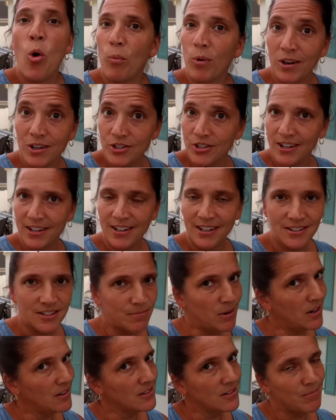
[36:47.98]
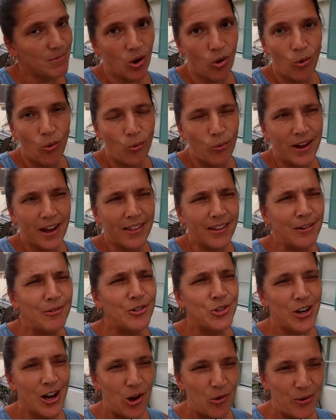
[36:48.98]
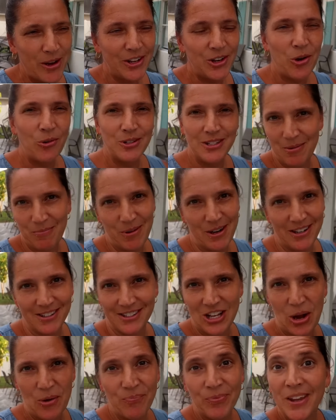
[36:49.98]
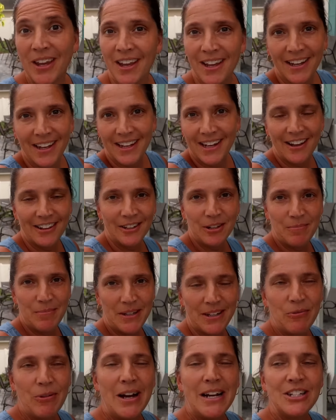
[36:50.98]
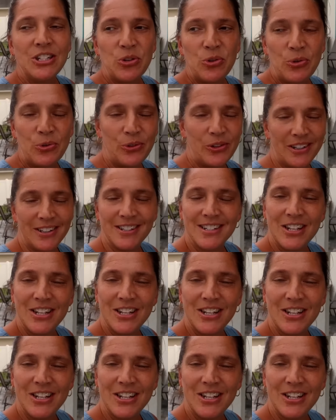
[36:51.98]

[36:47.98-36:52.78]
We're going to try again tomorrow. It's going to be a whole week. I think we're going to try a week going somewhere. So get out a little bit while it's cooler.